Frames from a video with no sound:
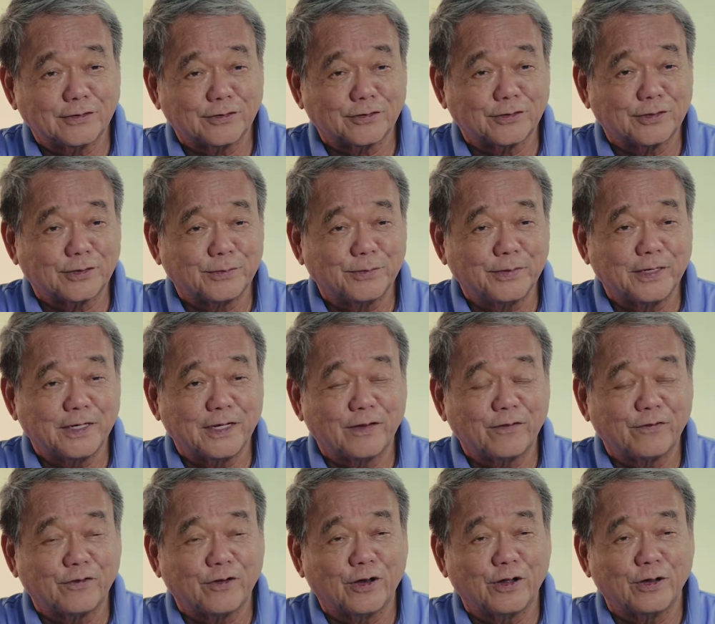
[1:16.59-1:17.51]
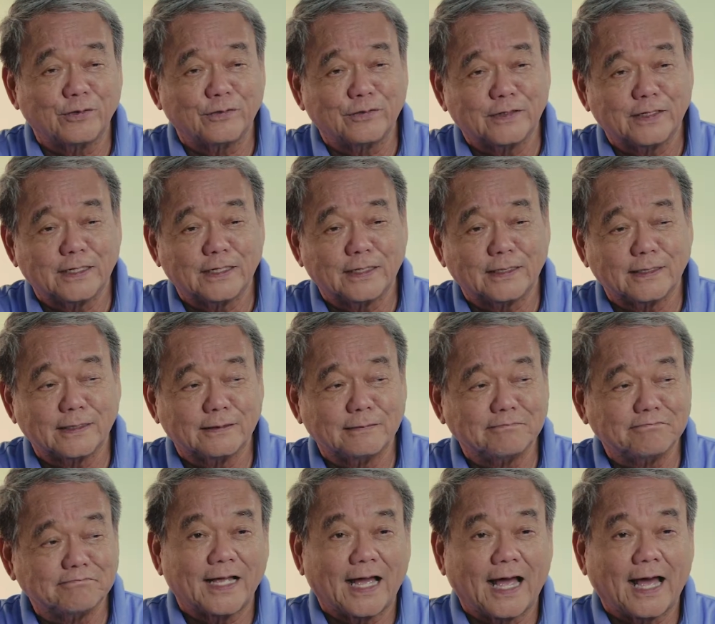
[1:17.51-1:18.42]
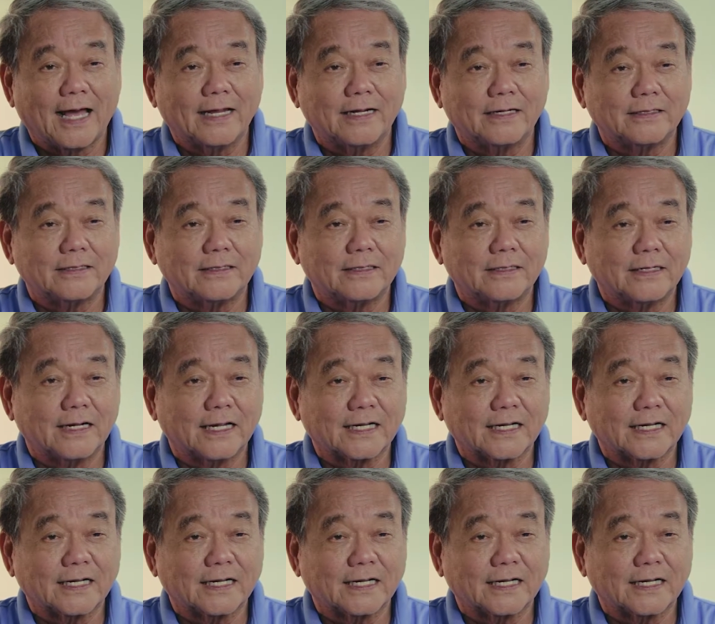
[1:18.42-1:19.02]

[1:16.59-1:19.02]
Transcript: or being involved in other